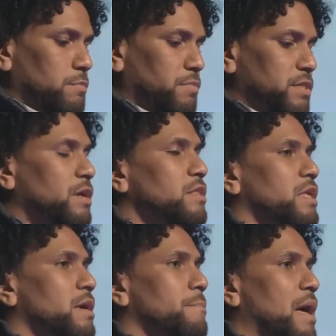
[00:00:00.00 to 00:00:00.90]
But the good
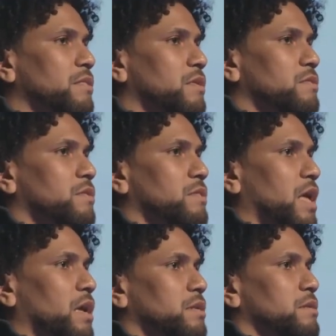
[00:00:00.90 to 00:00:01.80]
thing about this is
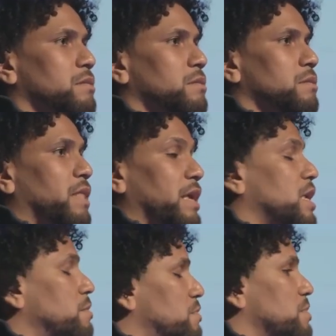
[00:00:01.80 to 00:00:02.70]
that
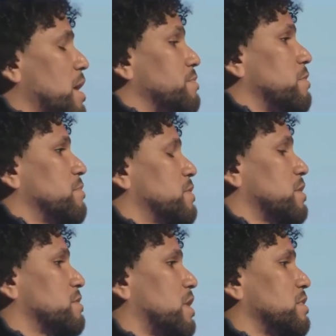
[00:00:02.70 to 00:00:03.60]
keeps me
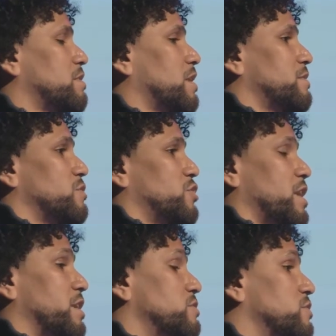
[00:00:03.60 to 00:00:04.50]
optimistic is that this has to
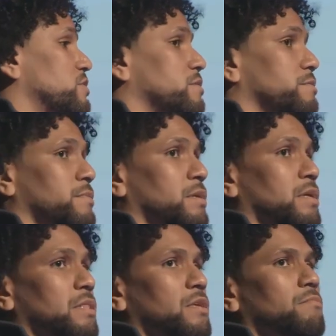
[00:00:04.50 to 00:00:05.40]
change.
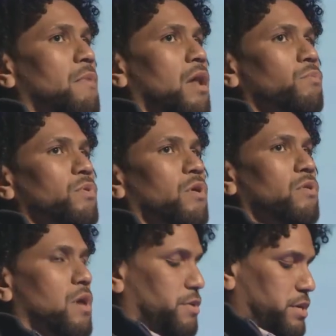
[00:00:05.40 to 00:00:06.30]
This model will no
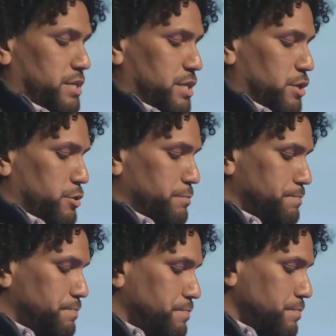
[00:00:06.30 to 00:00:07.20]
longer continue.
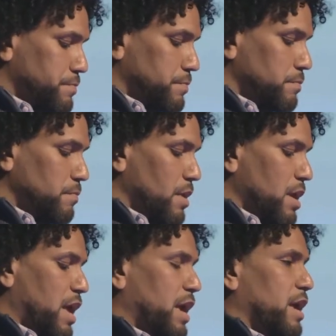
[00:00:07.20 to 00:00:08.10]

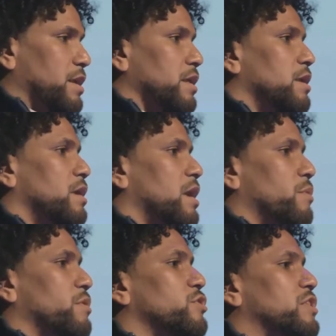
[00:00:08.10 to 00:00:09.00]
And I
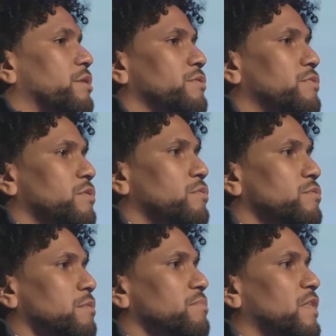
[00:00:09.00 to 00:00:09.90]
want to share with you
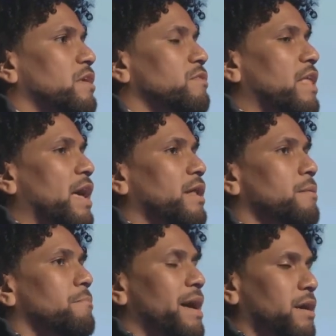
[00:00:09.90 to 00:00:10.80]
some things that
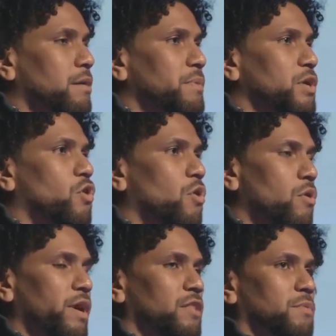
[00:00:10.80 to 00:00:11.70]
my company,
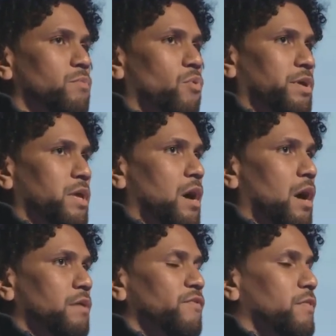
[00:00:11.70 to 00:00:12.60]
Corp, has been working
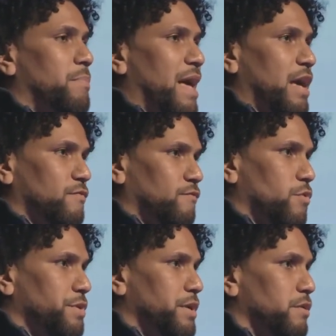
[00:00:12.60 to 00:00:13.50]
on for the past
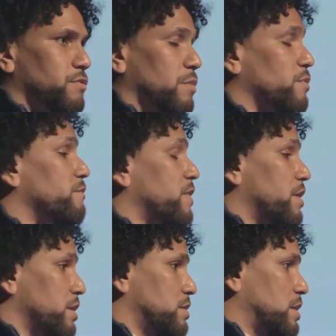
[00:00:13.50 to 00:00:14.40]
4 years that we're
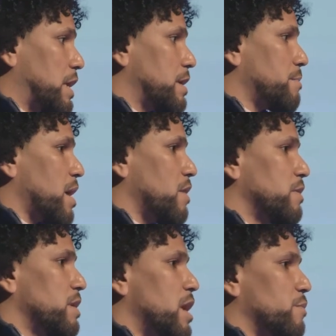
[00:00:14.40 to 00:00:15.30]
very excited
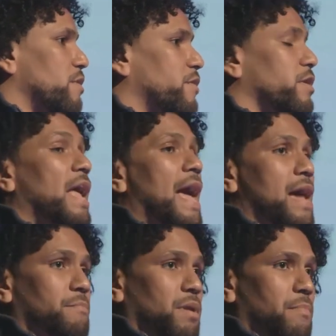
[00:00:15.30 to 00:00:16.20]
about and we're very
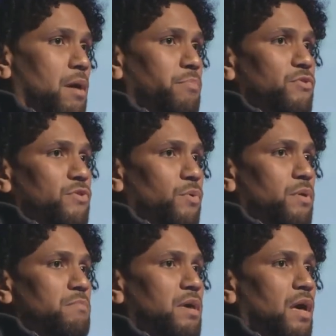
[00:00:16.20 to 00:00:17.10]
adamant about
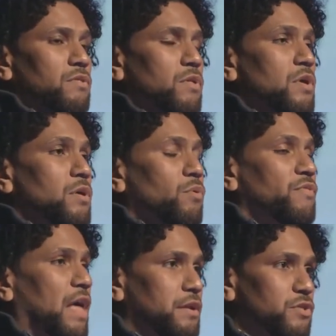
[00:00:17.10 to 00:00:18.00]
pursuing, because
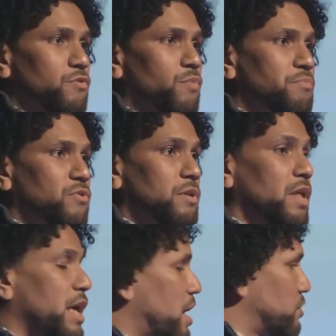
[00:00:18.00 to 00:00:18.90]
without
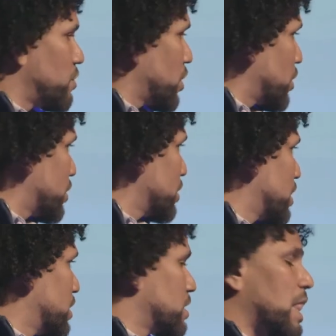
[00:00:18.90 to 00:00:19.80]
disruption, as you heard
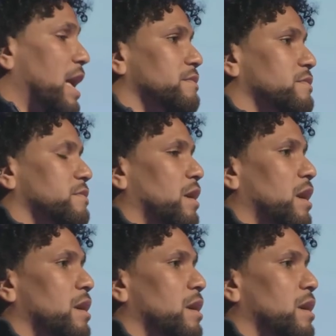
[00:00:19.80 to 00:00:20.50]
in the last